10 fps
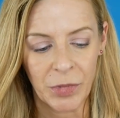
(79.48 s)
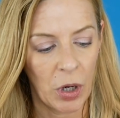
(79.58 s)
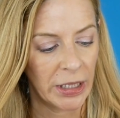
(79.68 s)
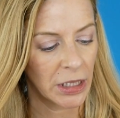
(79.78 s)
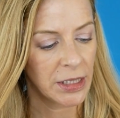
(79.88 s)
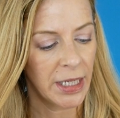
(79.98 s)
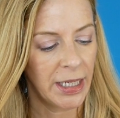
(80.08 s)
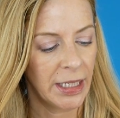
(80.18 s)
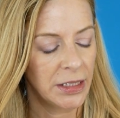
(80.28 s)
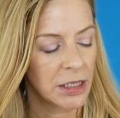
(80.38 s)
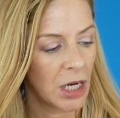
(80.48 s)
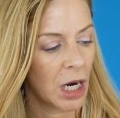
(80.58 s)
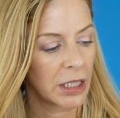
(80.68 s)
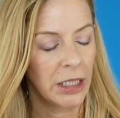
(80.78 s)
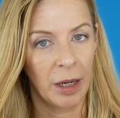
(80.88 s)
All right, let's get into
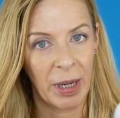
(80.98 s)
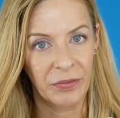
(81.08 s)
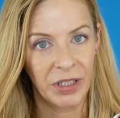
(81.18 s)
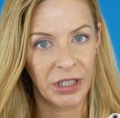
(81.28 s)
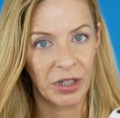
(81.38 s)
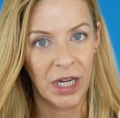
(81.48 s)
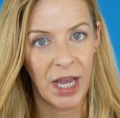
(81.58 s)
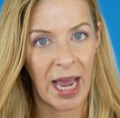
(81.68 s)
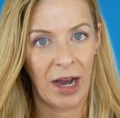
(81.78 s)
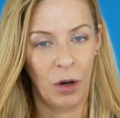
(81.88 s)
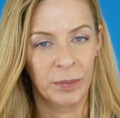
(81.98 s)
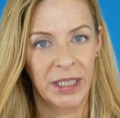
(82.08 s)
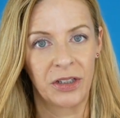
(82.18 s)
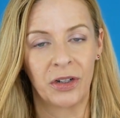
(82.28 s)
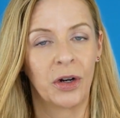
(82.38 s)
talking about the Nira at-home
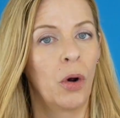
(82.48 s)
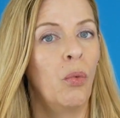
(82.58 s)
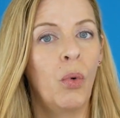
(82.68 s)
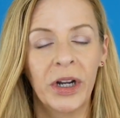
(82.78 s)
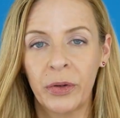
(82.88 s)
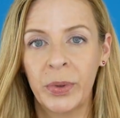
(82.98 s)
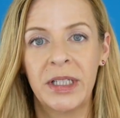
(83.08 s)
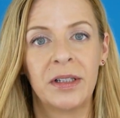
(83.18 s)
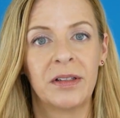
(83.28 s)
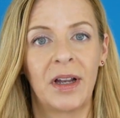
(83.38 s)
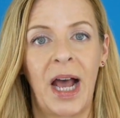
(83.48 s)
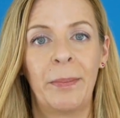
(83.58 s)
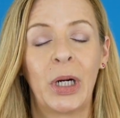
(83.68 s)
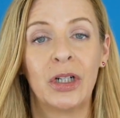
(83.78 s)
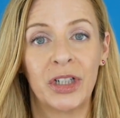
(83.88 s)
laser. One of the reasons that I
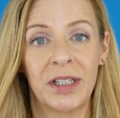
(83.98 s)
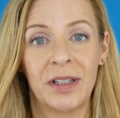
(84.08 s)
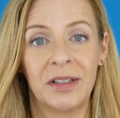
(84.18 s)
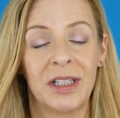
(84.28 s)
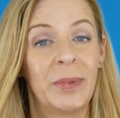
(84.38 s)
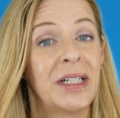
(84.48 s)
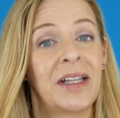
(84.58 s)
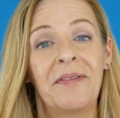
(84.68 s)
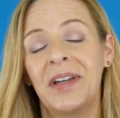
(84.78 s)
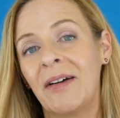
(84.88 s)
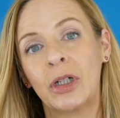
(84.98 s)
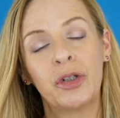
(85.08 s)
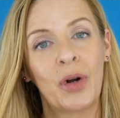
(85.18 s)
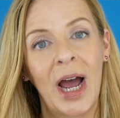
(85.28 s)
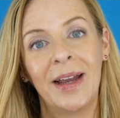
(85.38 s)
purchased this is because I've never
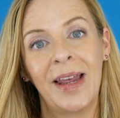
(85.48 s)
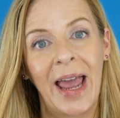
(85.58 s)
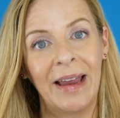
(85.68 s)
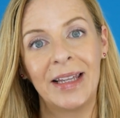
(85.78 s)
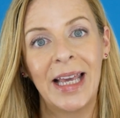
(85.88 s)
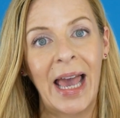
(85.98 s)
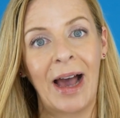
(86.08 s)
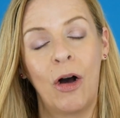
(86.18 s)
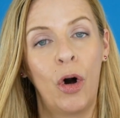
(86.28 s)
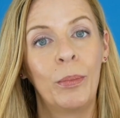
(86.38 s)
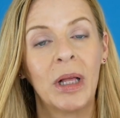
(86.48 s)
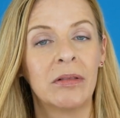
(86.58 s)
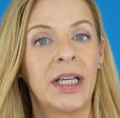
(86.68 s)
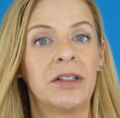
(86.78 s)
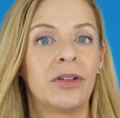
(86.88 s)
tried any at-home
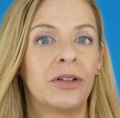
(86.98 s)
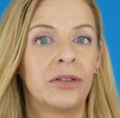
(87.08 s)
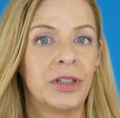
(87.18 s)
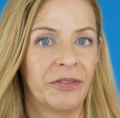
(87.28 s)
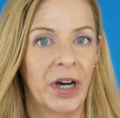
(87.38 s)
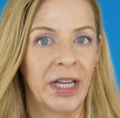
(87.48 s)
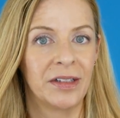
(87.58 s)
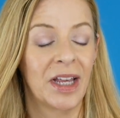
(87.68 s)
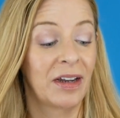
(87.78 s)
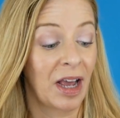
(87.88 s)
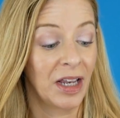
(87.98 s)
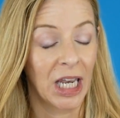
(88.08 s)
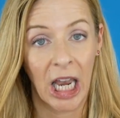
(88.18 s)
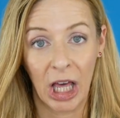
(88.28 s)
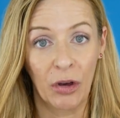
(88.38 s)
laser device, and I
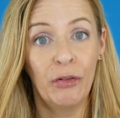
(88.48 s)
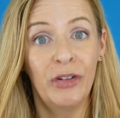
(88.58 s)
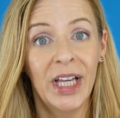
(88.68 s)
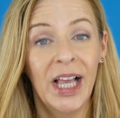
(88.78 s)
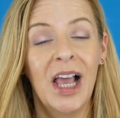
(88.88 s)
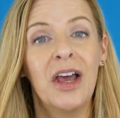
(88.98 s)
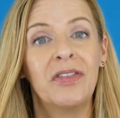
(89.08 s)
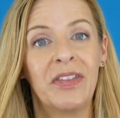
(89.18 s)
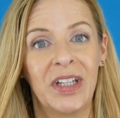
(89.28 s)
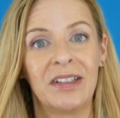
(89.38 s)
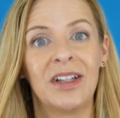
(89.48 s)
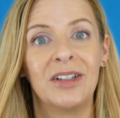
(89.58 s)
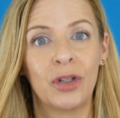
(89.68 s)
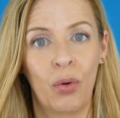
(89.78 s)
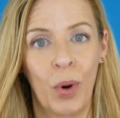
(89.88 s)
love that this
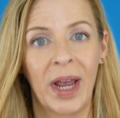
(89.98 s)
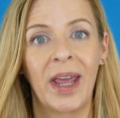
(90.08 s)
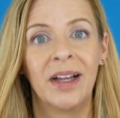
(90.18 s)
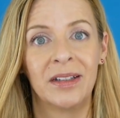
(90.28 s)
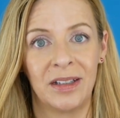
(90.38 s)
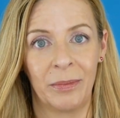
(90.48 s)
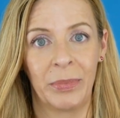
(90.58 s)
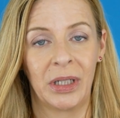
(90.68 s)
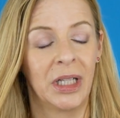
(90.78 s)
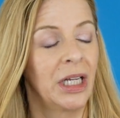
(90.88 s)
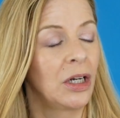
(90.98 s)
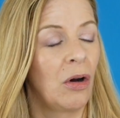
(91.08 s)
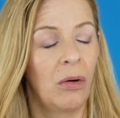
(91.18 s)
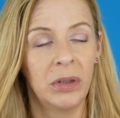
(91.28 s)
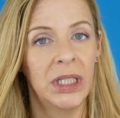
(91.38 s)
is quick and simple, and
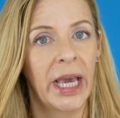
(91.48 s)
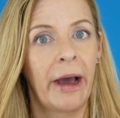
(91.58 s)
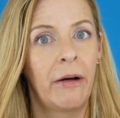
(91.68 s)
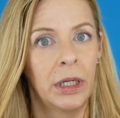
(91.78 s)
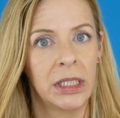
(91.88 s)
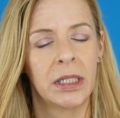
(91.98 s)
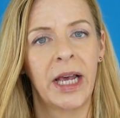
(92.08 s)
holy cow, is it